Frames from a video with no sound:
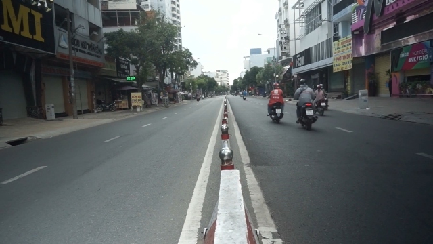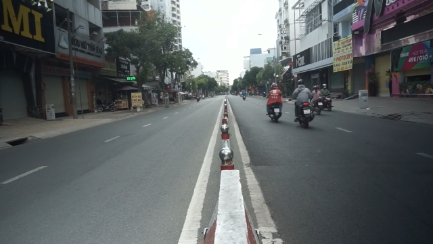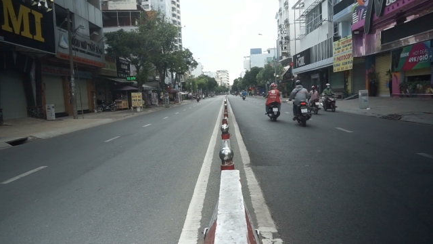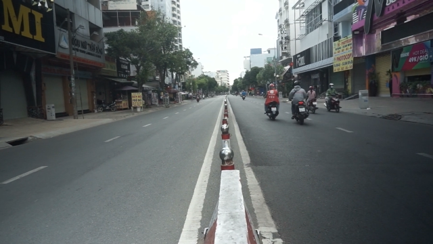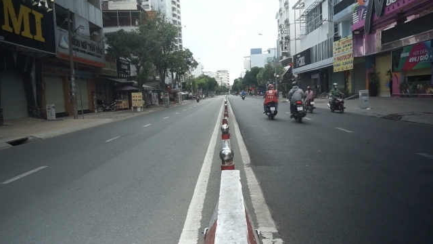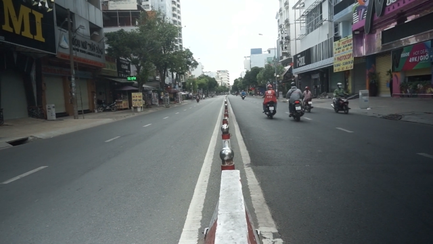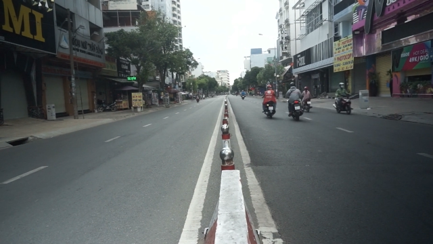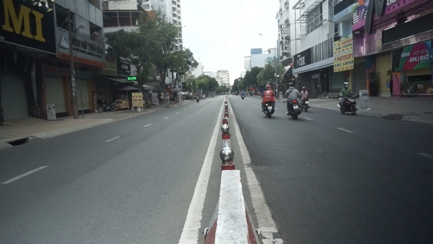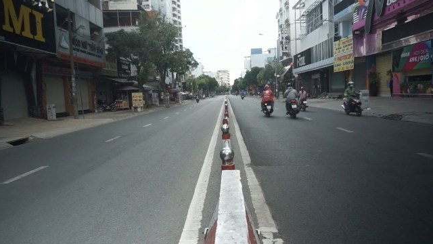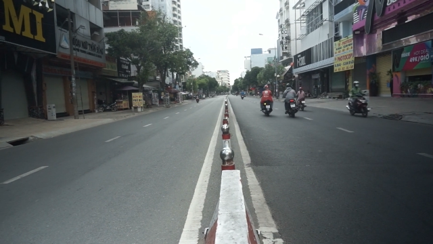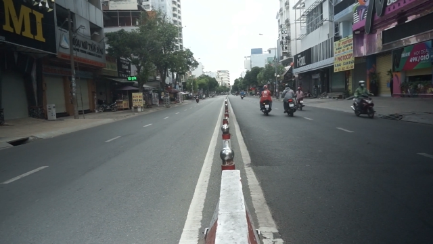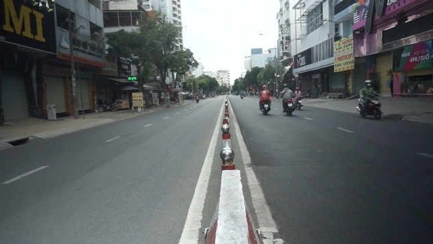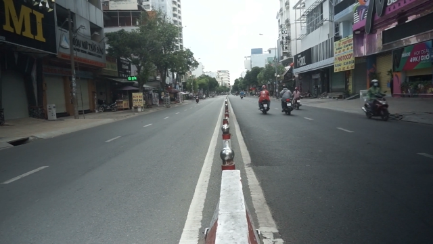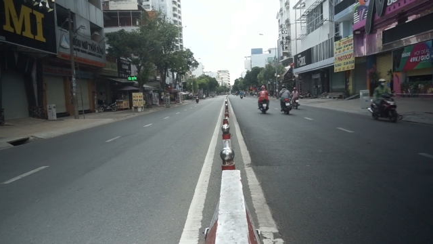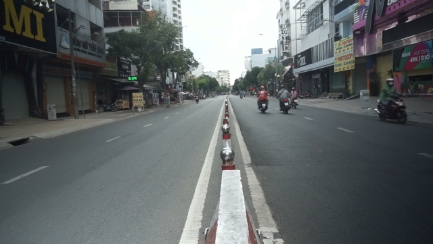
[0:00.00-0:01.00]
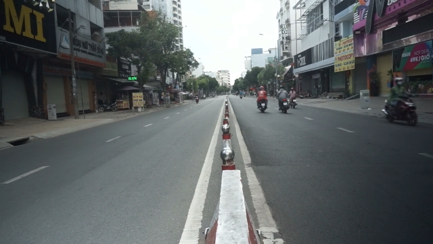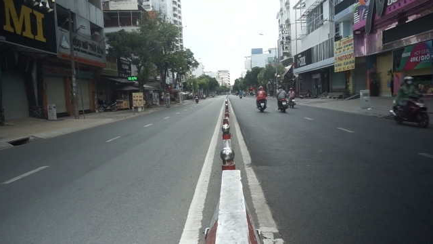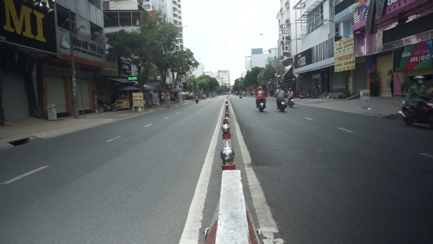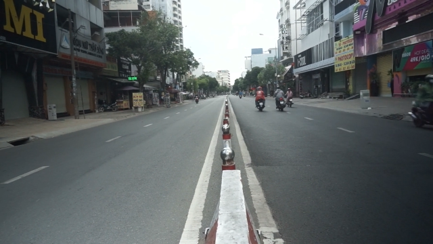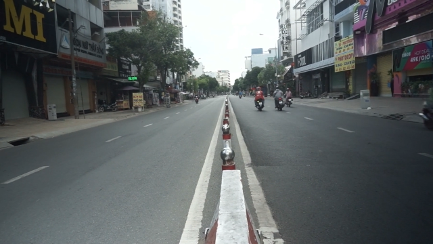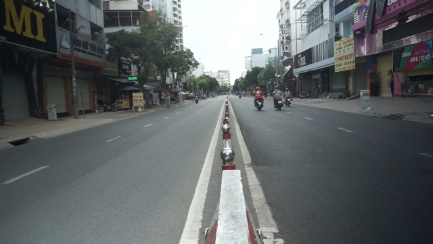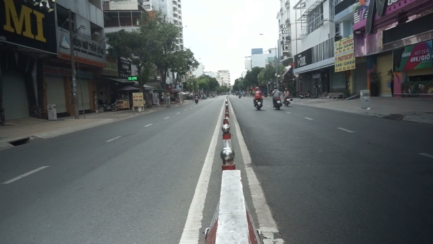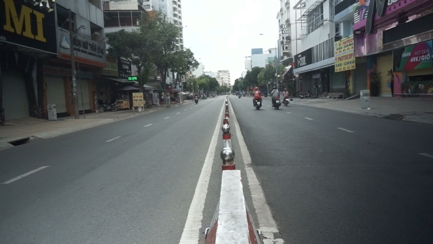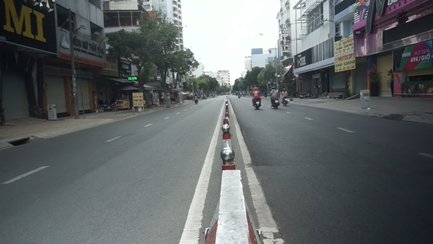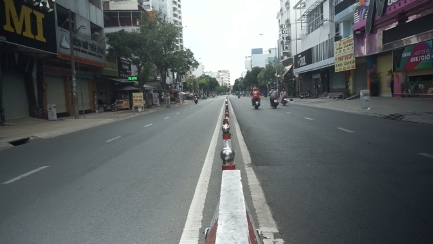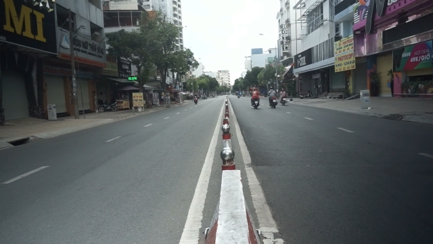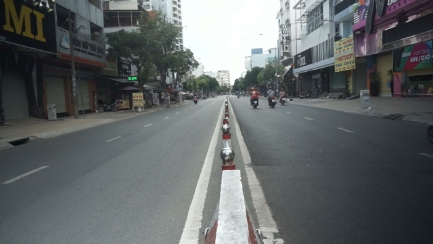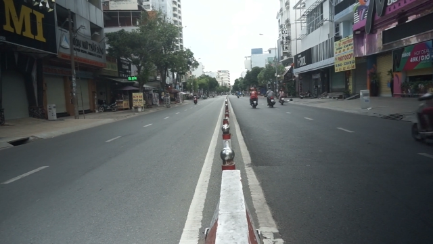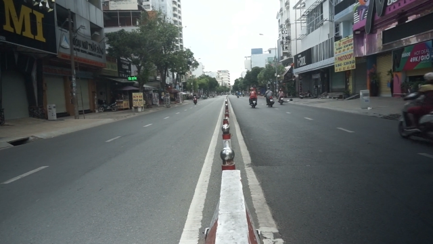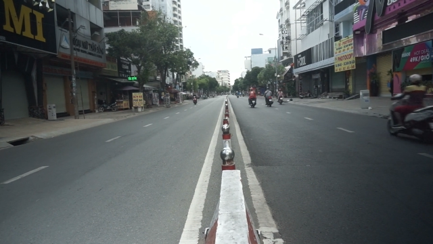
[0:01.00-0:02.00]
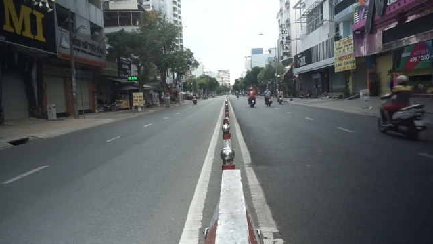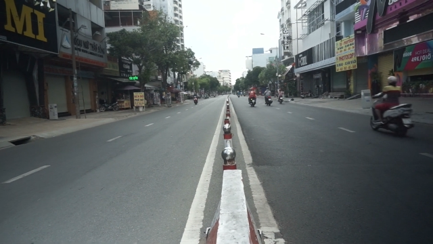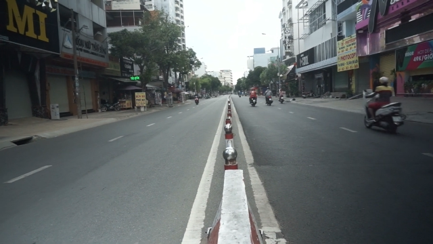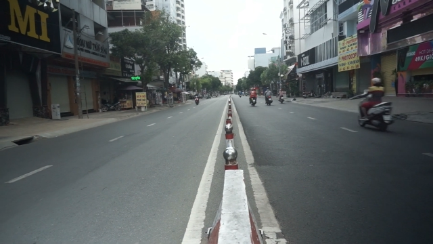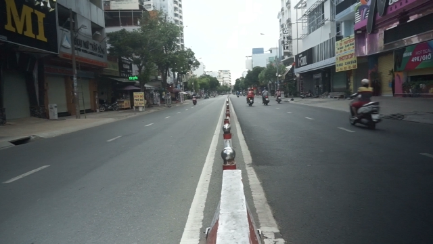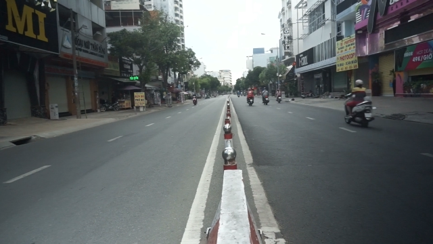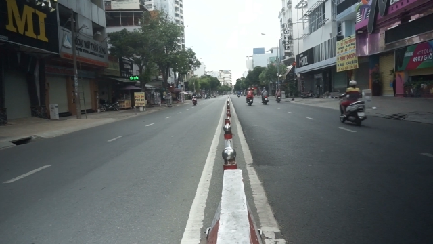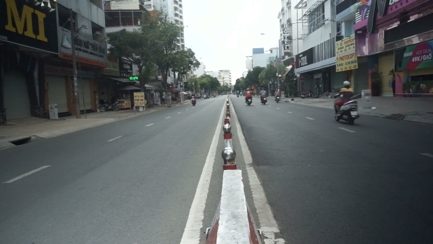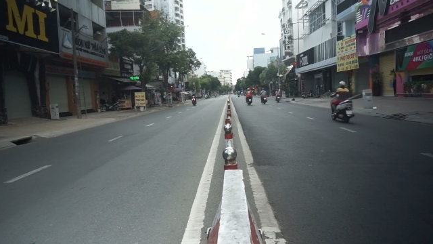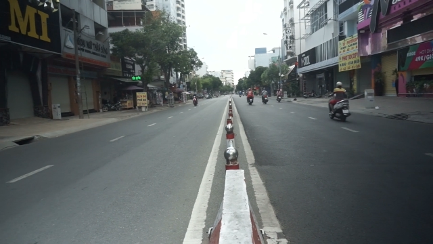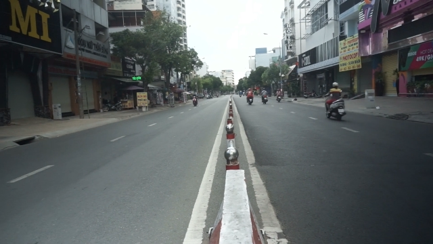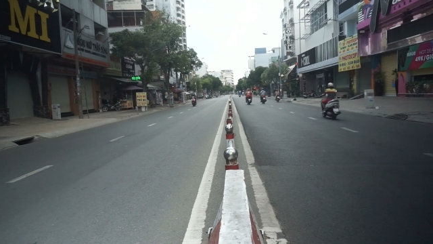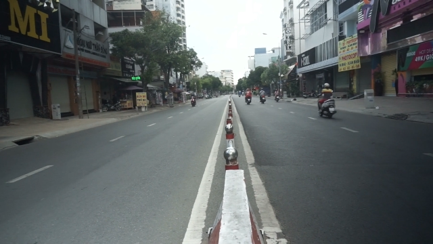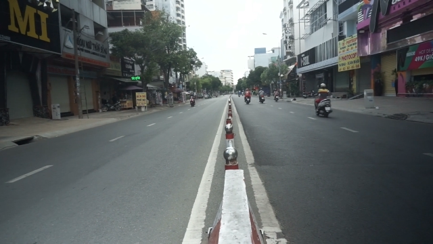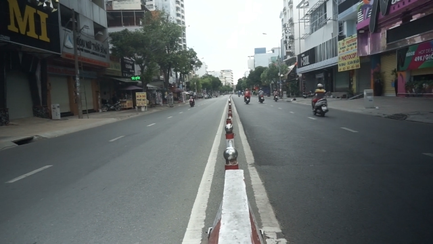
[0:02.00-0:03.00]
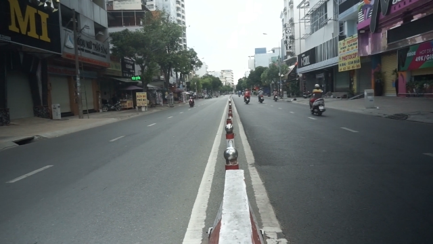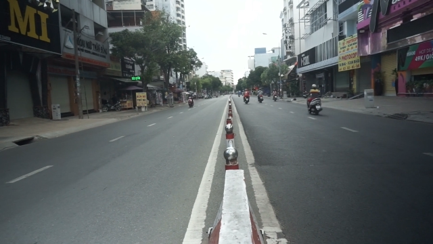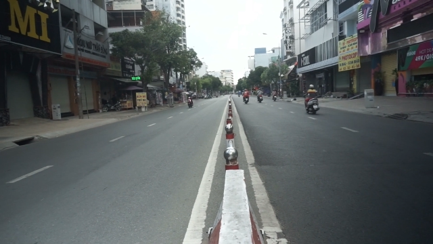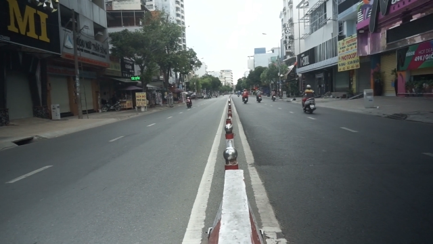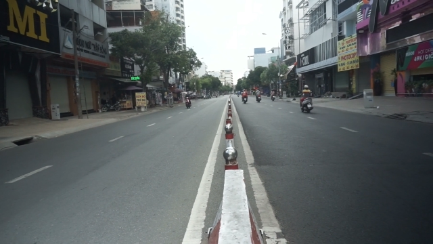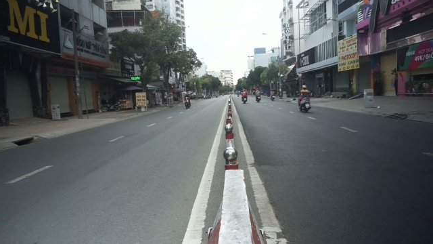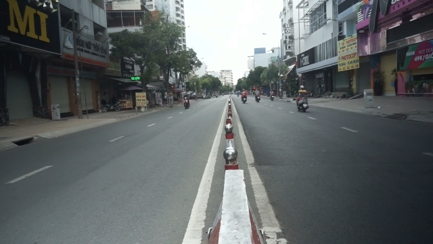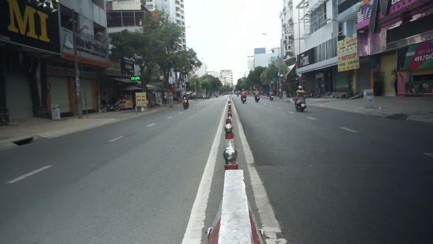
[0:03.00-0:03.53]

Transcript: Nobody's mouth can be seen.